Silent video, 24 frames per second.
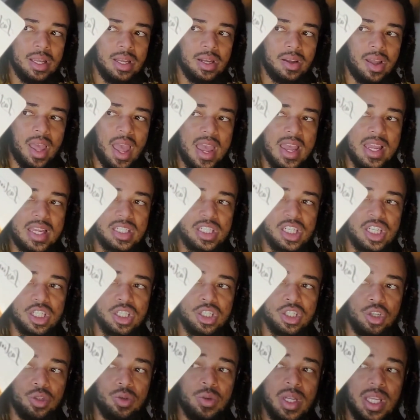Okay. And she's
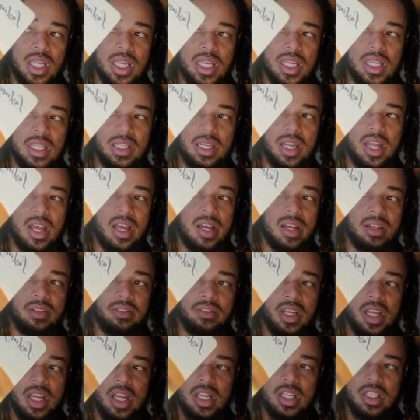doing it in love.
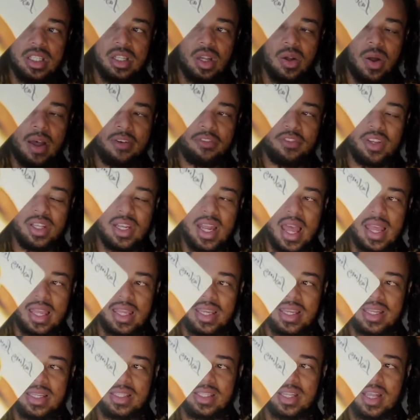So I feel like
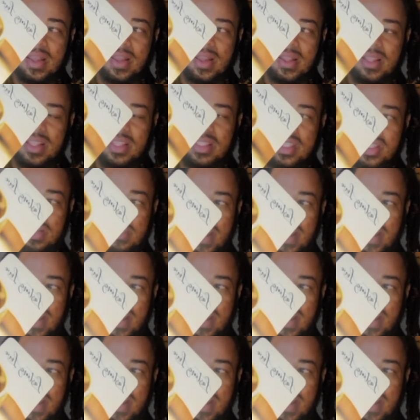it's, this is